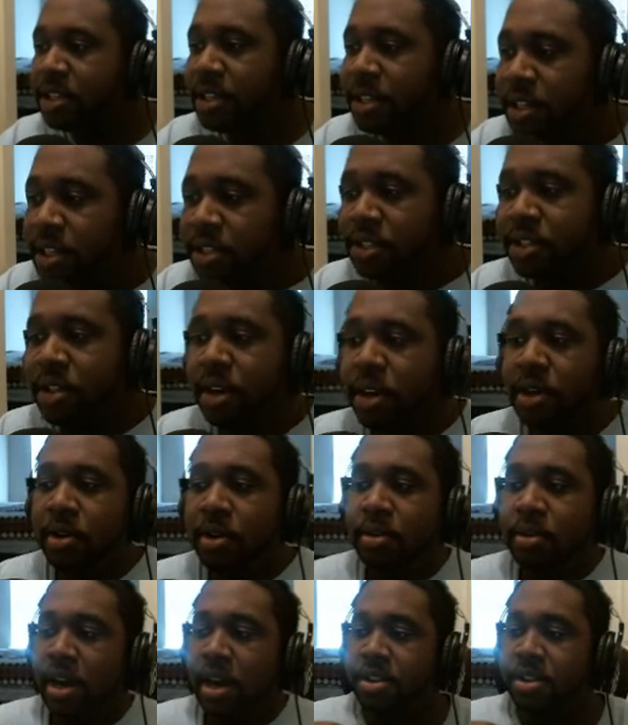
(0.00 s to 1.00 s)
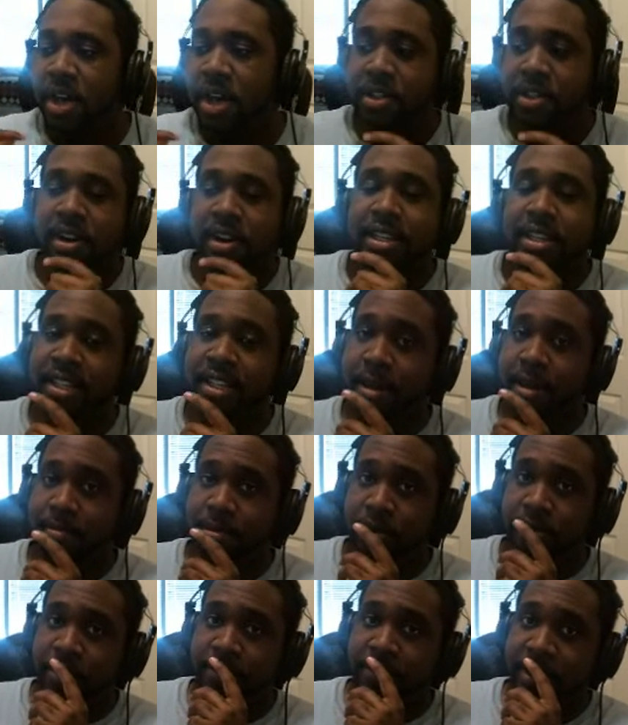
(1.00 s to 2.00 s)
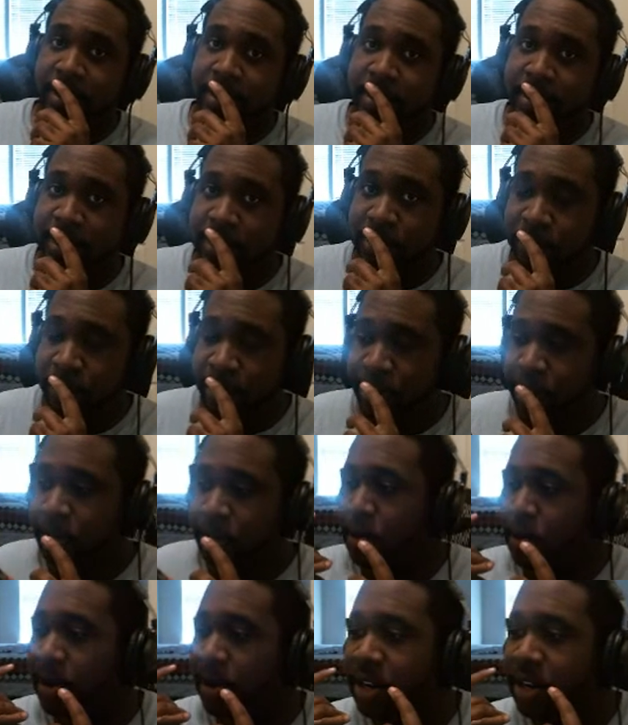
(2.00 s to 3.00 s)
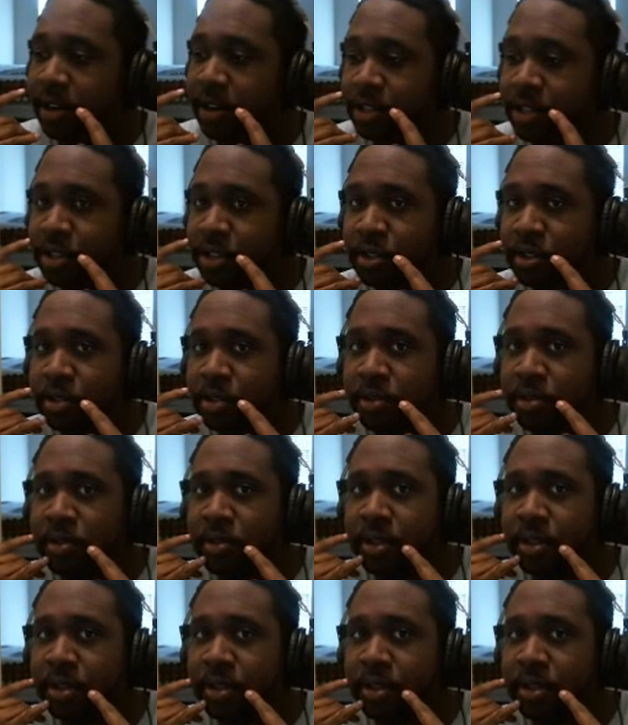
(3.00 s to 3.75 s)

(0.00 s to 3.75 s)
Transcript: So another example of this is when you're going onto,